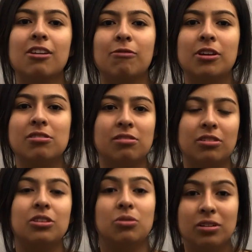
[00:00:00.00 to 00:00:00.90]
we
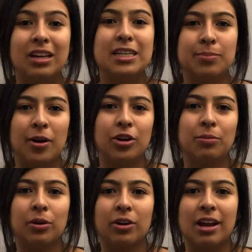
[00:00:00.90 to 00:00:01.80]
utilized partner
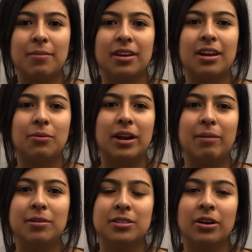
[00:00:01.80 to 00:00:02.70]
programming and were
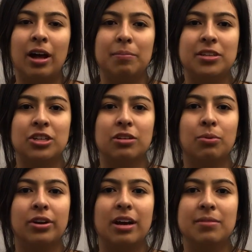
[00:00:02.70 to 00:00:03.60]
able to help each other
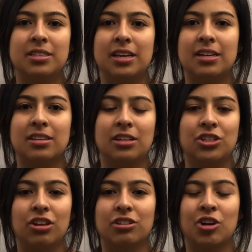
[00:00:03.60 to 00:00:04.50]
point out mistakes in
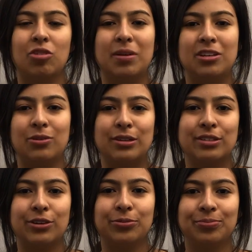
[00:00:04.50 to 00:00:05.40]
each other's code by doing
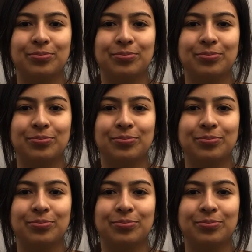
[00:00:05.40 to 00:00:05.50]
so.